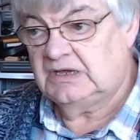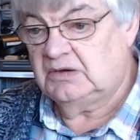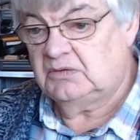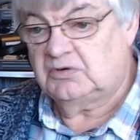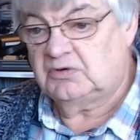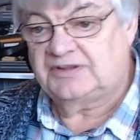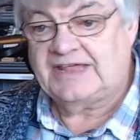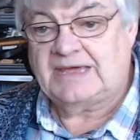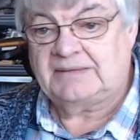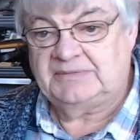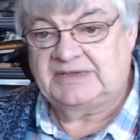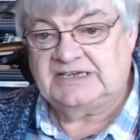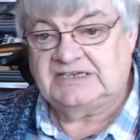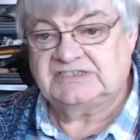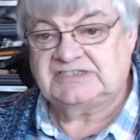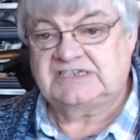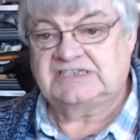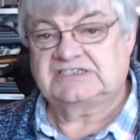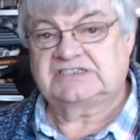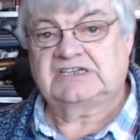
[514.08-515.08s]
What that
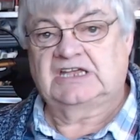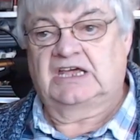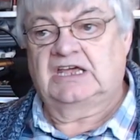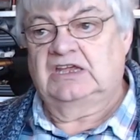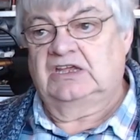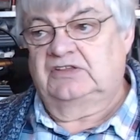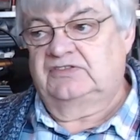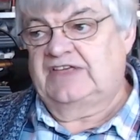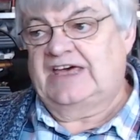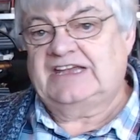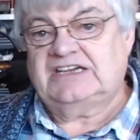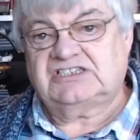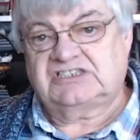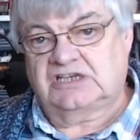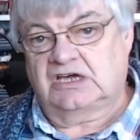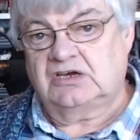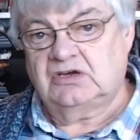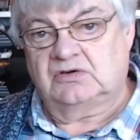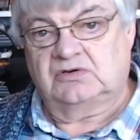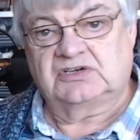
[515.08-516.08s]
means is that
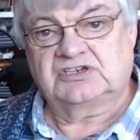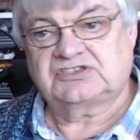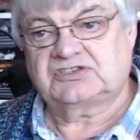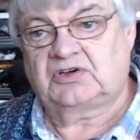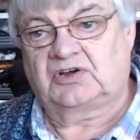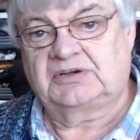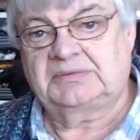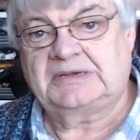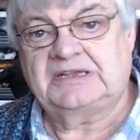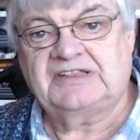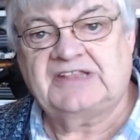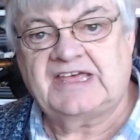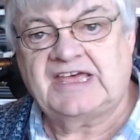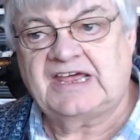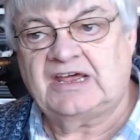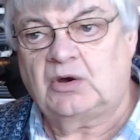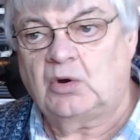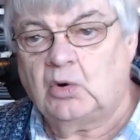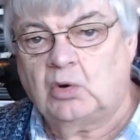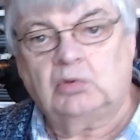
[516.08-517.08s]
tone has got to be
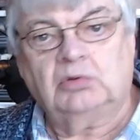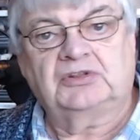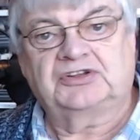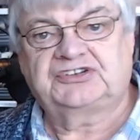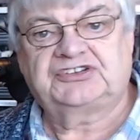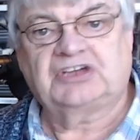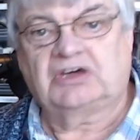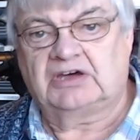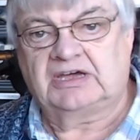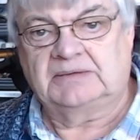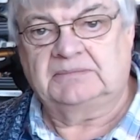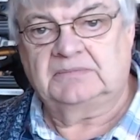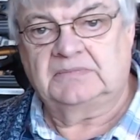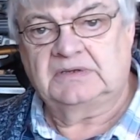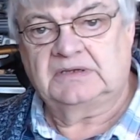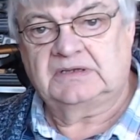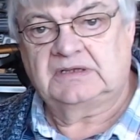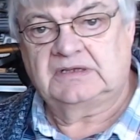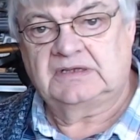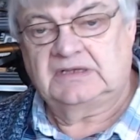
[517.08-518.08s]
there all the time.
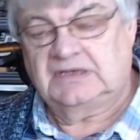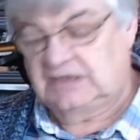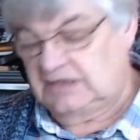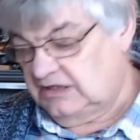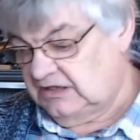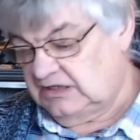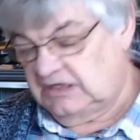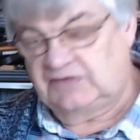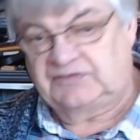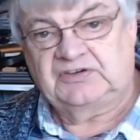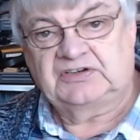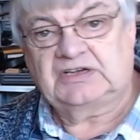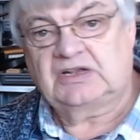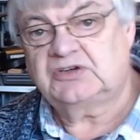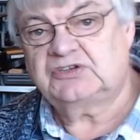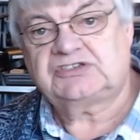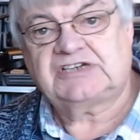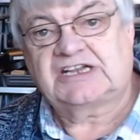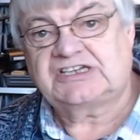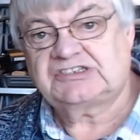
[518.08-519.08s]
If you
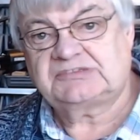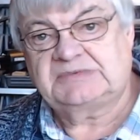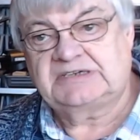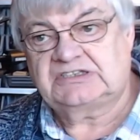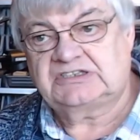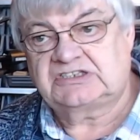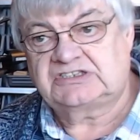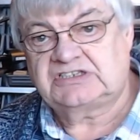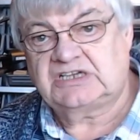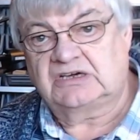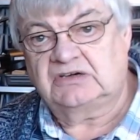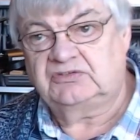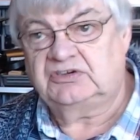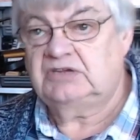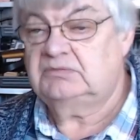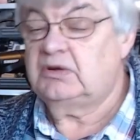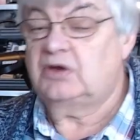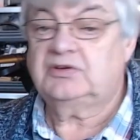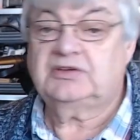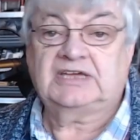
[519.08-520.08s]
don't transmit the tone, you
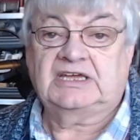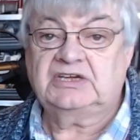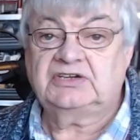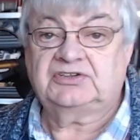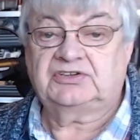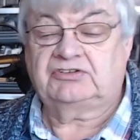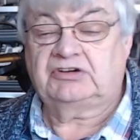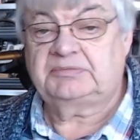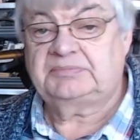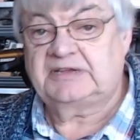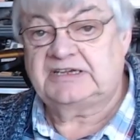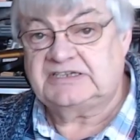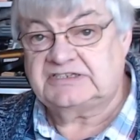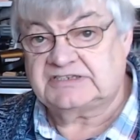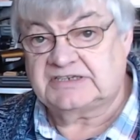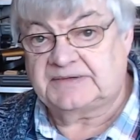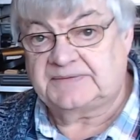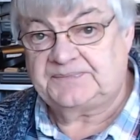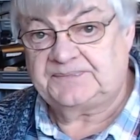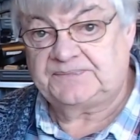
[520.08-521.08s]
won't get into the
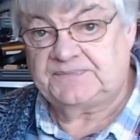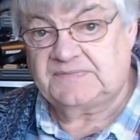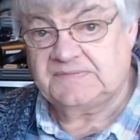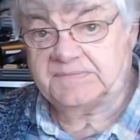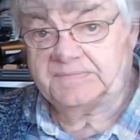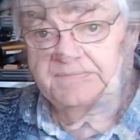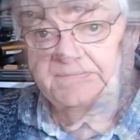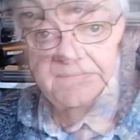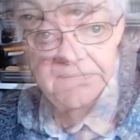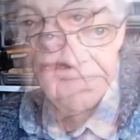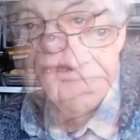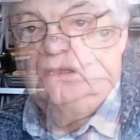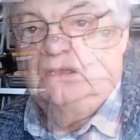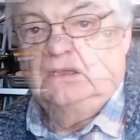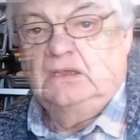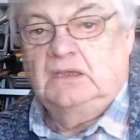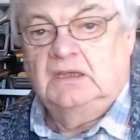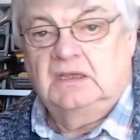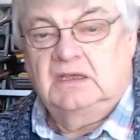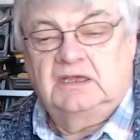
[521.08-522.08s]
repeater.
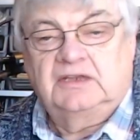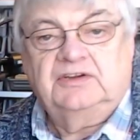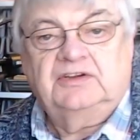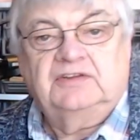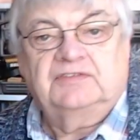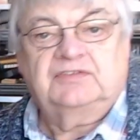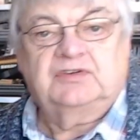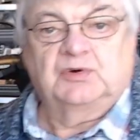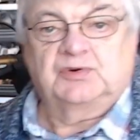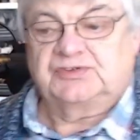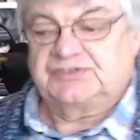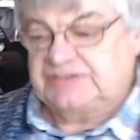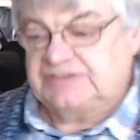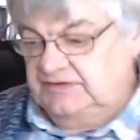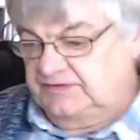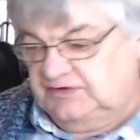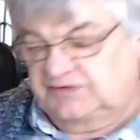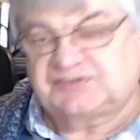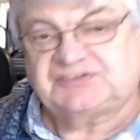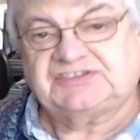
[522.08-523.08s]
And of course,
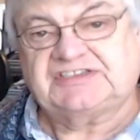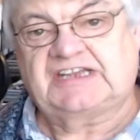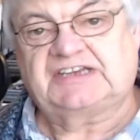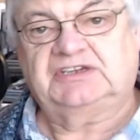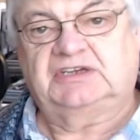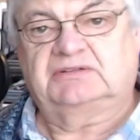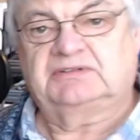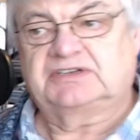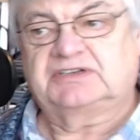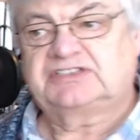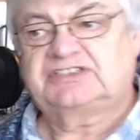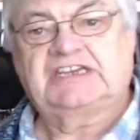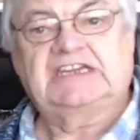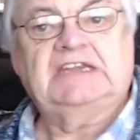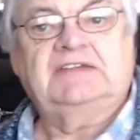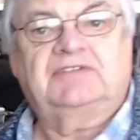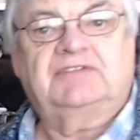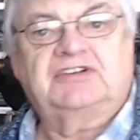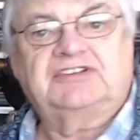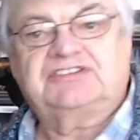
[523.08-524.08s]
if you set your
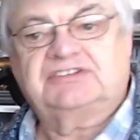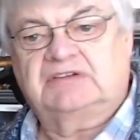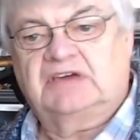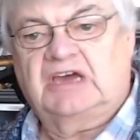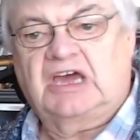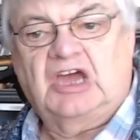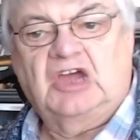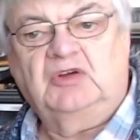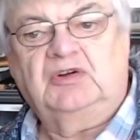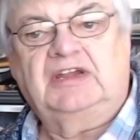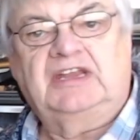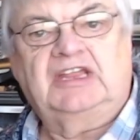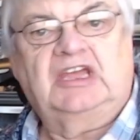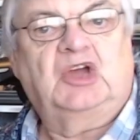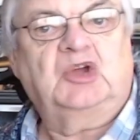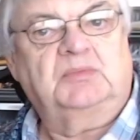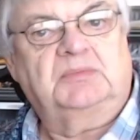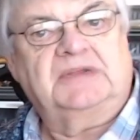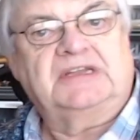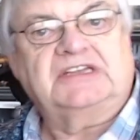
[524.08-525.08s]
receiver to only
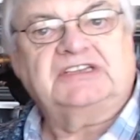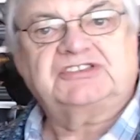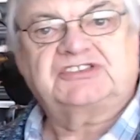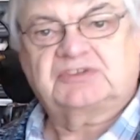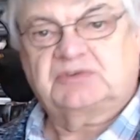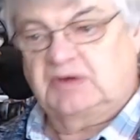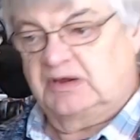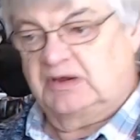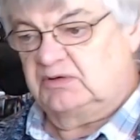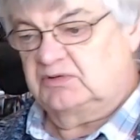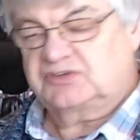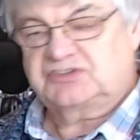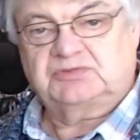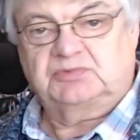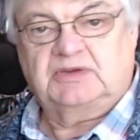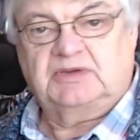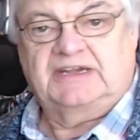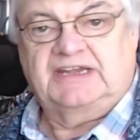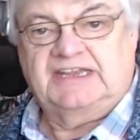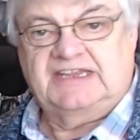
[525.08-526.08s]
open its squelch
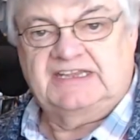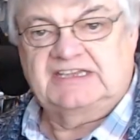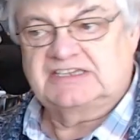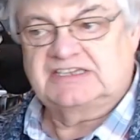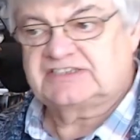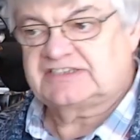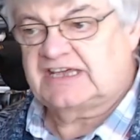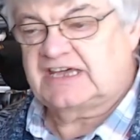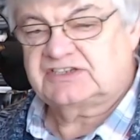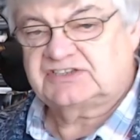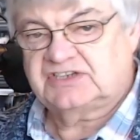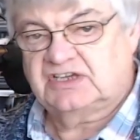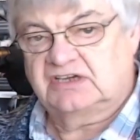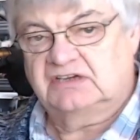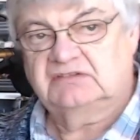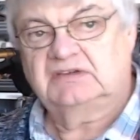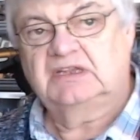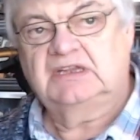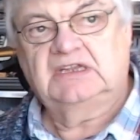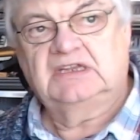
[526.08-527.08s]
when it hears that
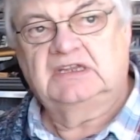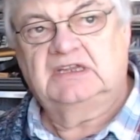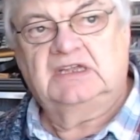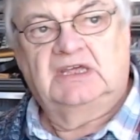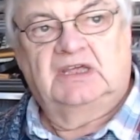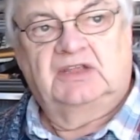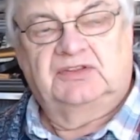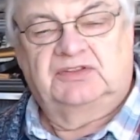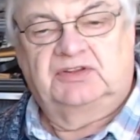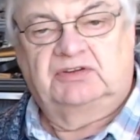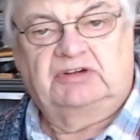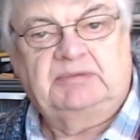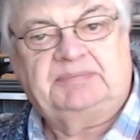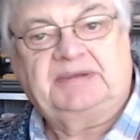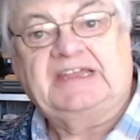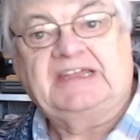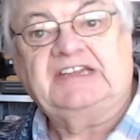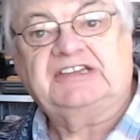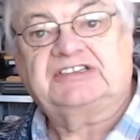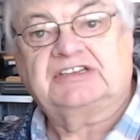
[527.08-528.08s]
tone, the
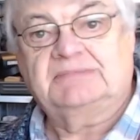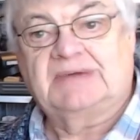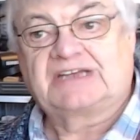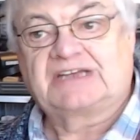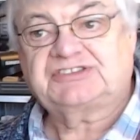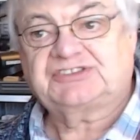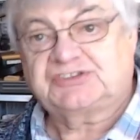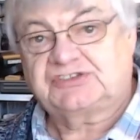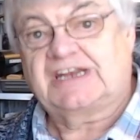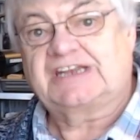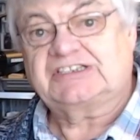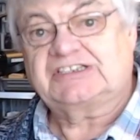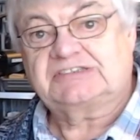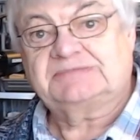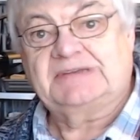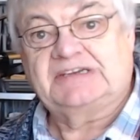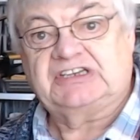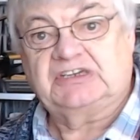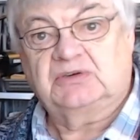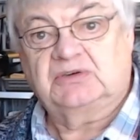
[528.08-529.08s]
repeater must
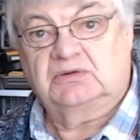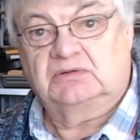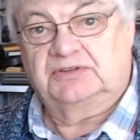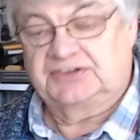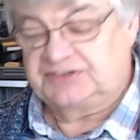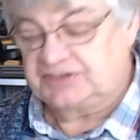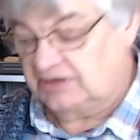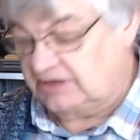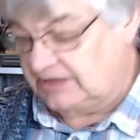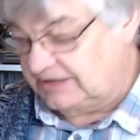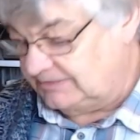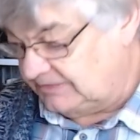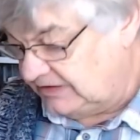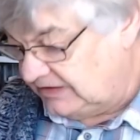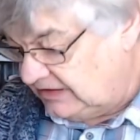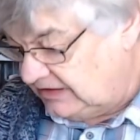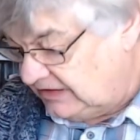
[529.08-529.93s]
transmit it all the time.